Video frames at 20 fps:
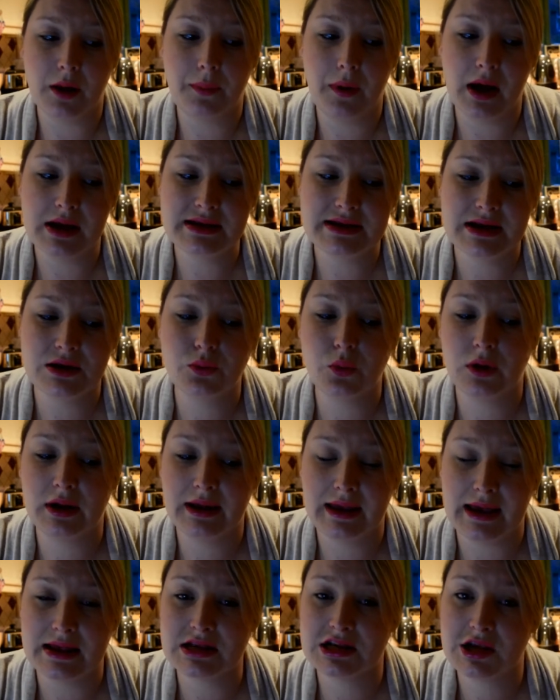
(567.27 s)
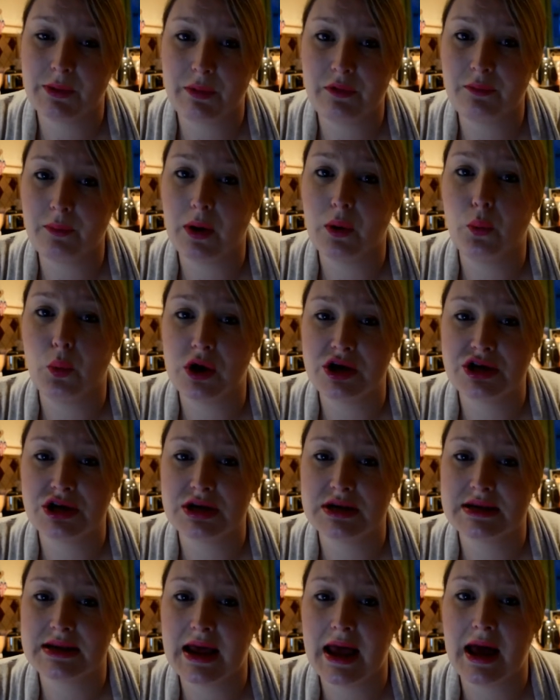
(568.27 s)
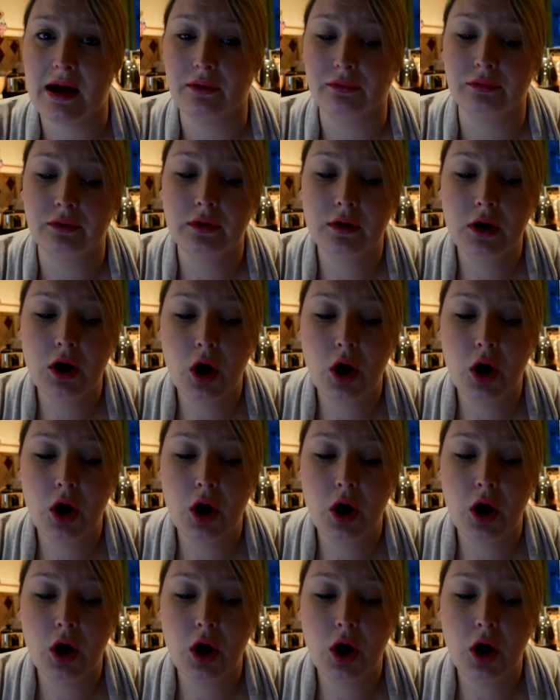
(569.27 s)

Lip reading: but I did want to get some of my wishes down